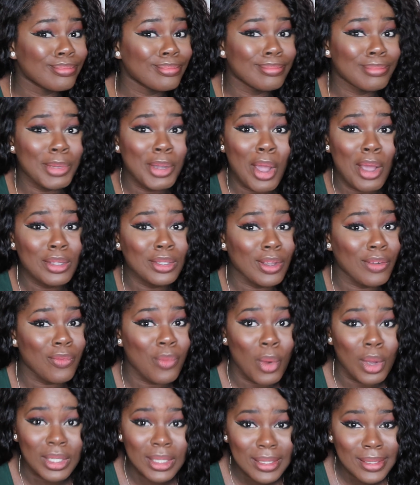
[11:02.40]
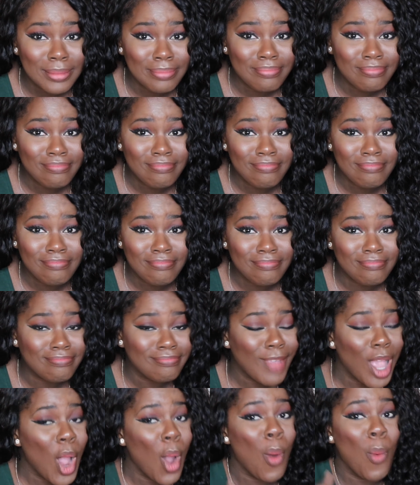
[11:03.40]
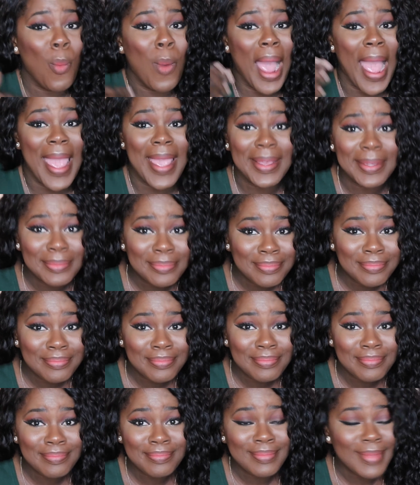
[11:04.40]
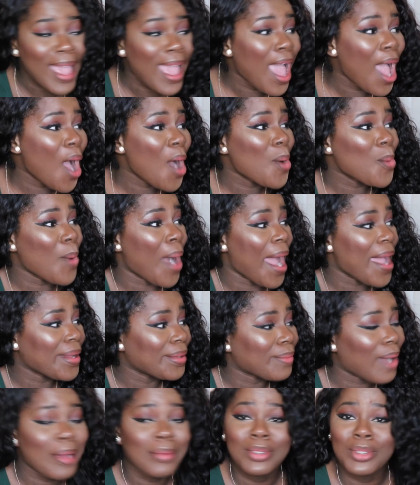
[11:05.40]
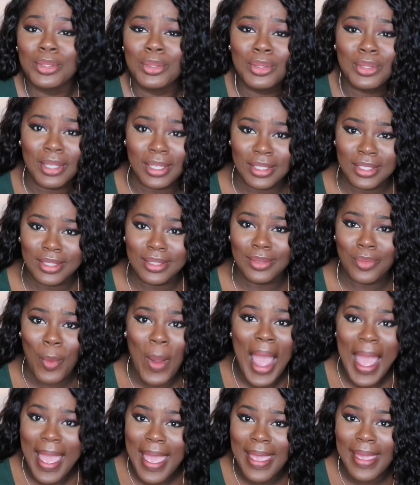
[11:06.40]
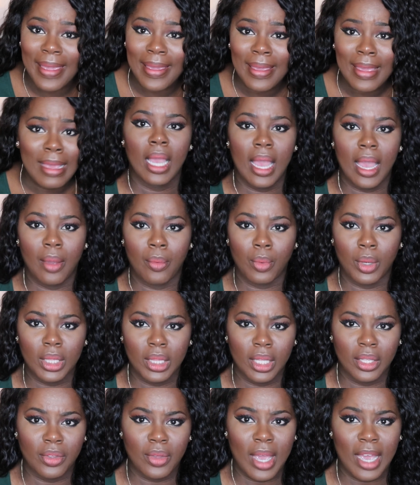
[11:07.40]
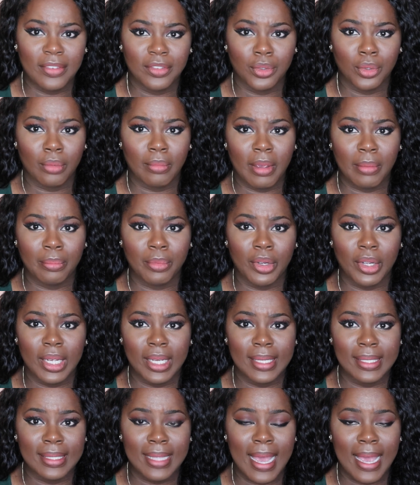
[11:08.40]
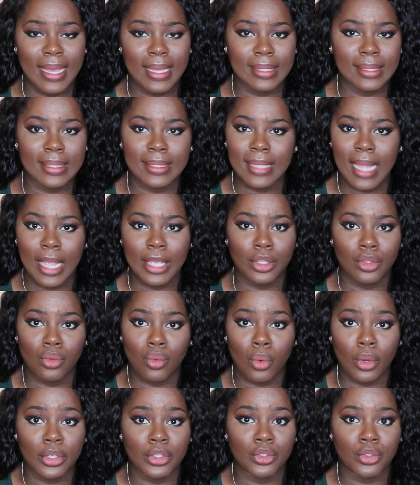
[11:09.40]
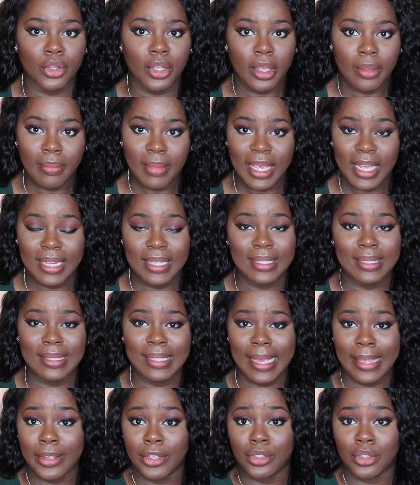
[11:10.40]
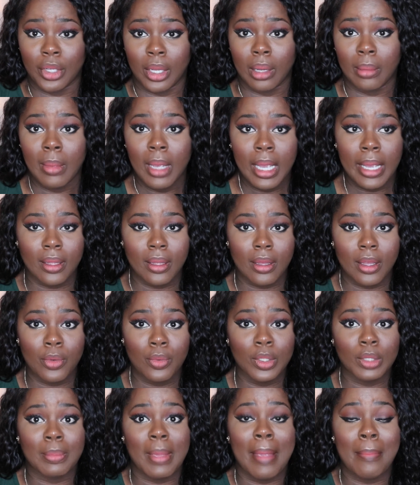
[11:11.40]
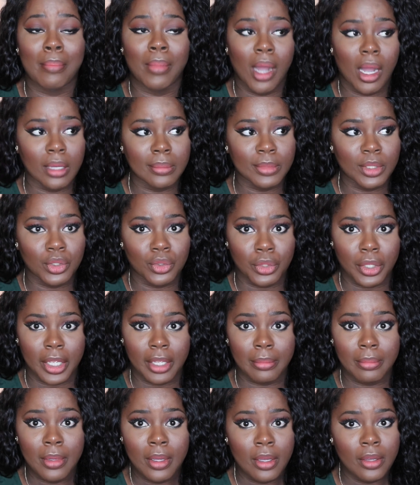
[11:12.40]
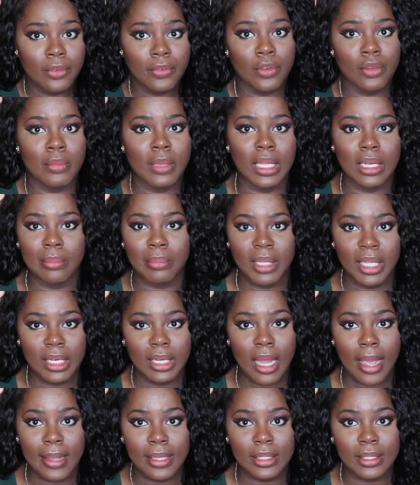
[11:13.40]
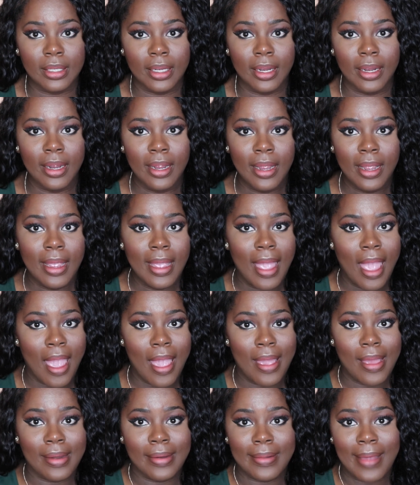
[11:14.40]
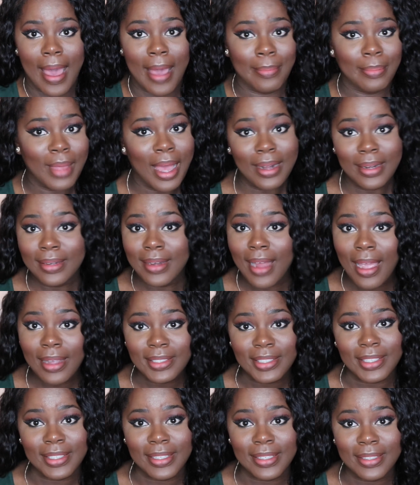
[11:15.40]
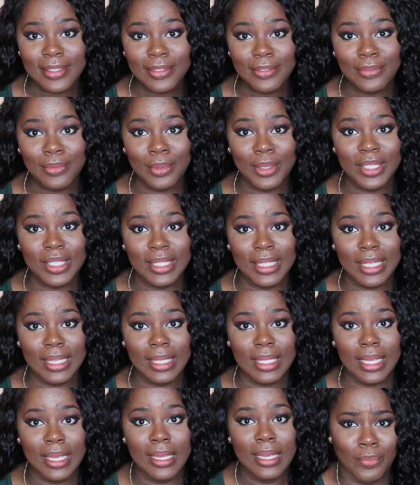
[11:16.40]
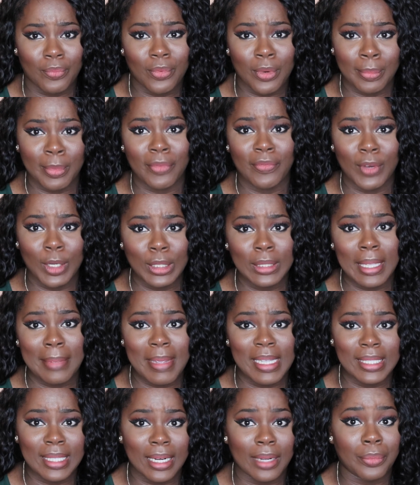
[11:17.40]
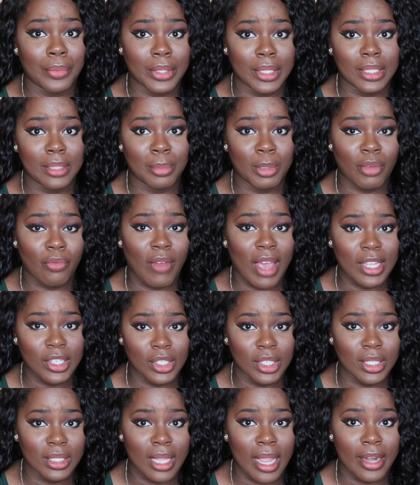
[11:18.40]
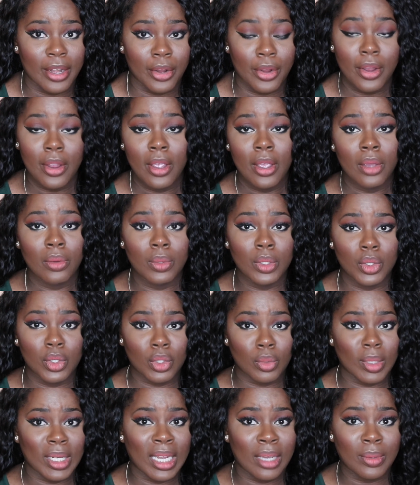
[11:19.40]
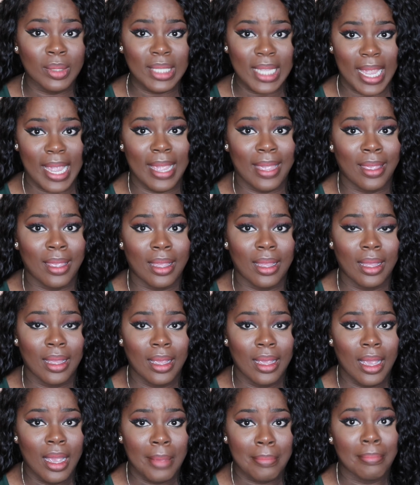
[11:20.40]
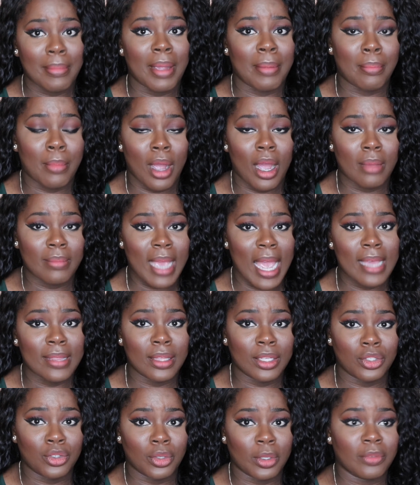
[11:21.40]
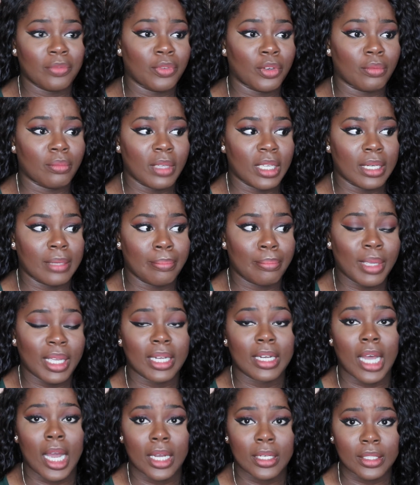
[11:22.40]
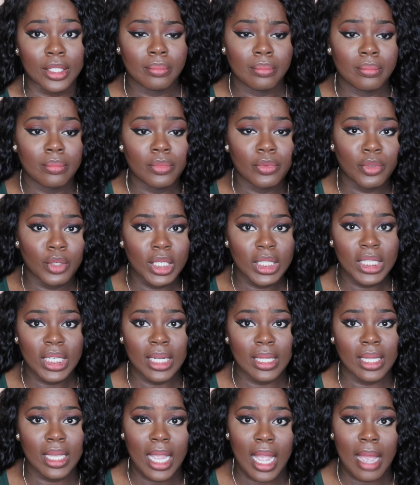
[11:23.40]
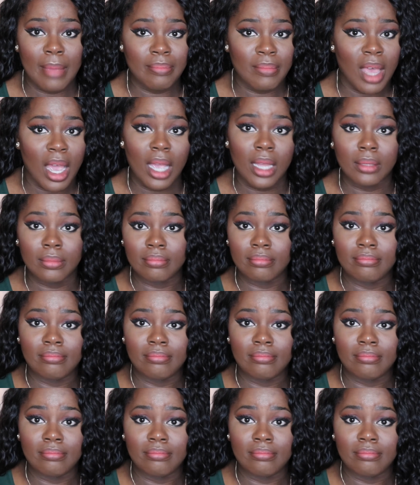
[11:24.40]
because of what? Why? Why would you do such? Why? And one thing you have to remember is that it's not your dream, it is their dream. It was my mom's dream for me to be a doctor, and I'm not a doctor, fortunately. From the first time I said I wanted to be a fashion designer, which was when I was 8, my mom had the dream for me to be a doctor. Fortunately, I'm not